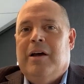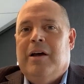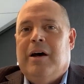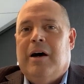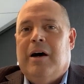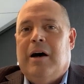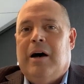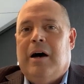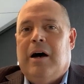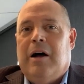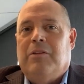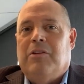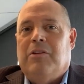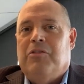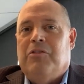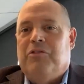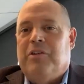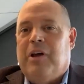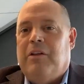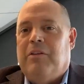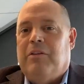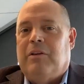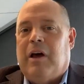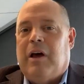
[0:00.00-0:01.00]
to
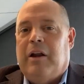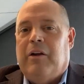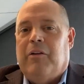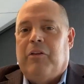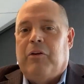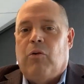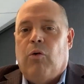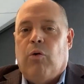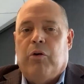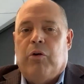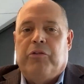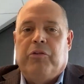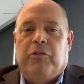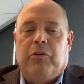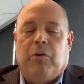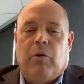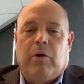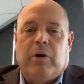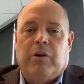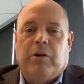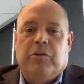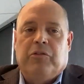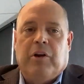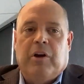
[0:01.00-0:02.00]
set kind of the course of the
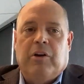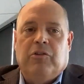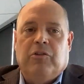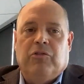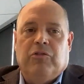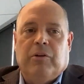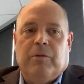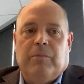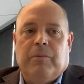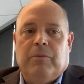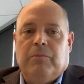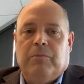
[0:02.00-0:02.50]
organization.